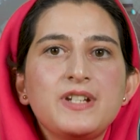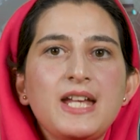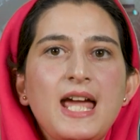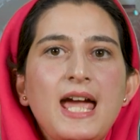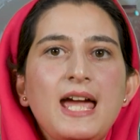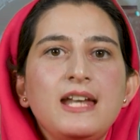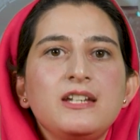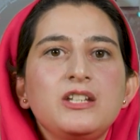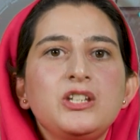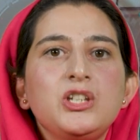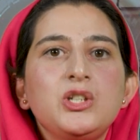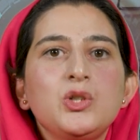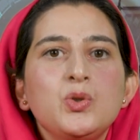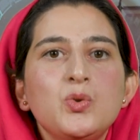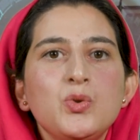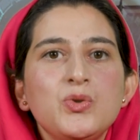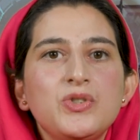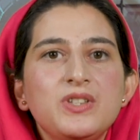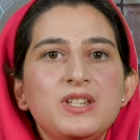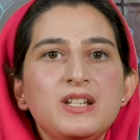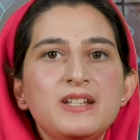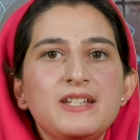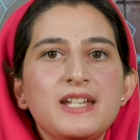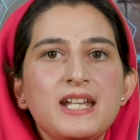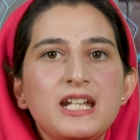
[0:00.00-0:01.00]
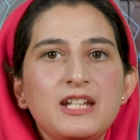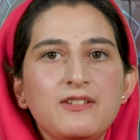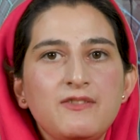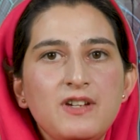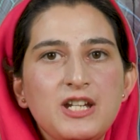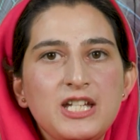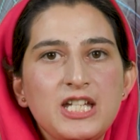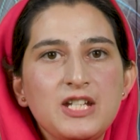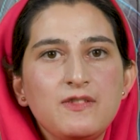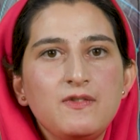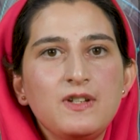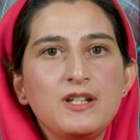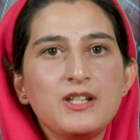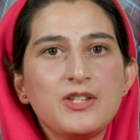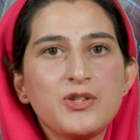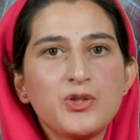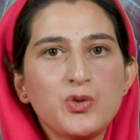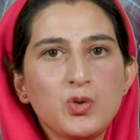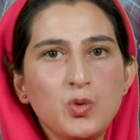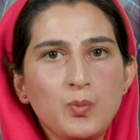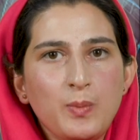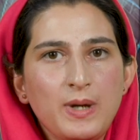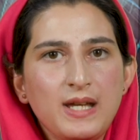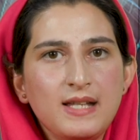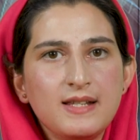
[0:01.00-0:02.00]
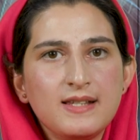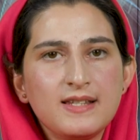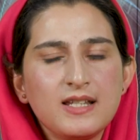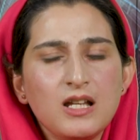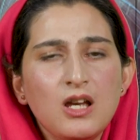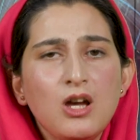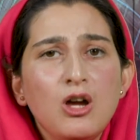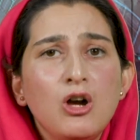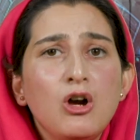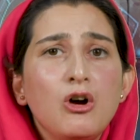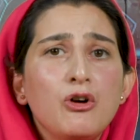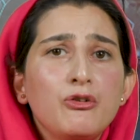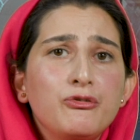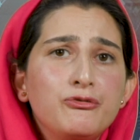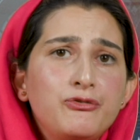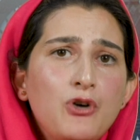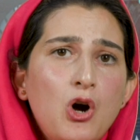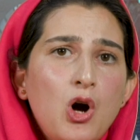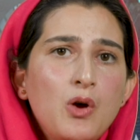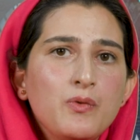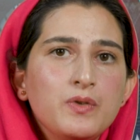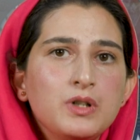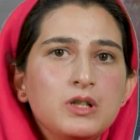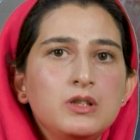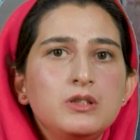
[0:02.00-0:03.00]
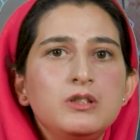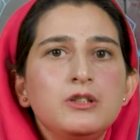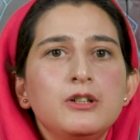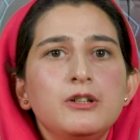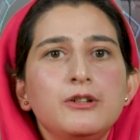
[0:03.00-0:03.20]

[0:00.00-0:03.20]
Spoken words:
and used the derivative instruments forward,